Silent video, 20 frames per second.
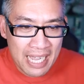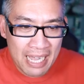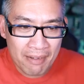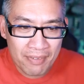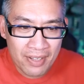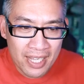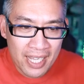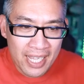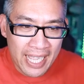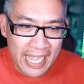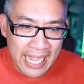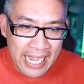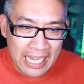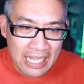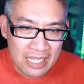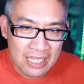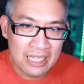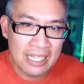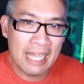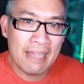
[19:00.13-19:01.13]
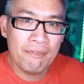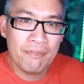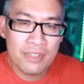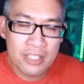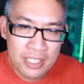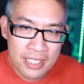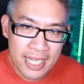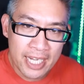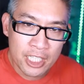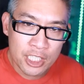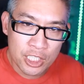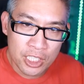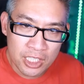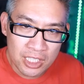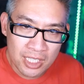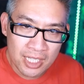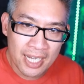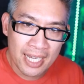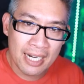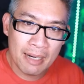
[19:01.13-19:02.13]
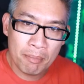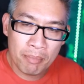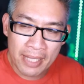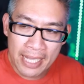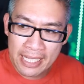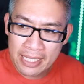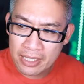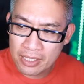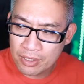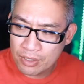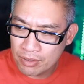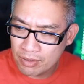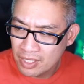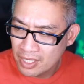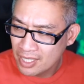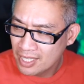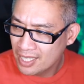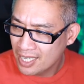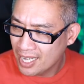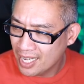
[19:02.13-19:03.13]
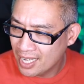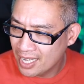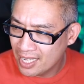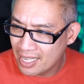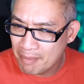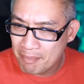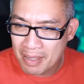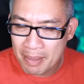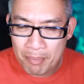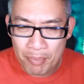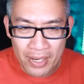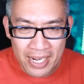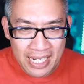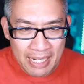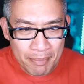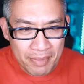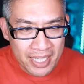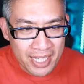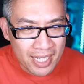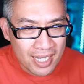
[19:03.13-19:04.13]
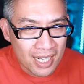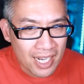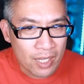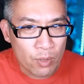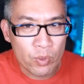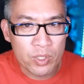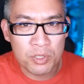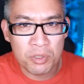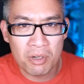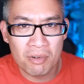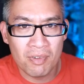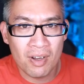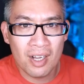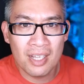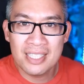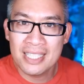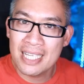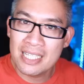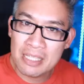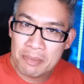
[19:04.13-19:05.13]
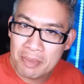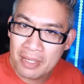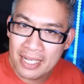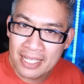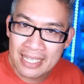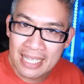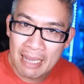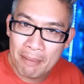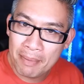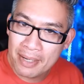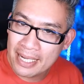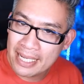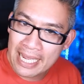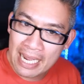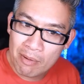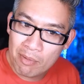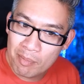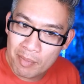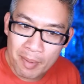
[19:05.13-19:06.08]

have a left section to kind of play through. In my brain, I'm thinking like Wizard of Oz has something like that, but I can't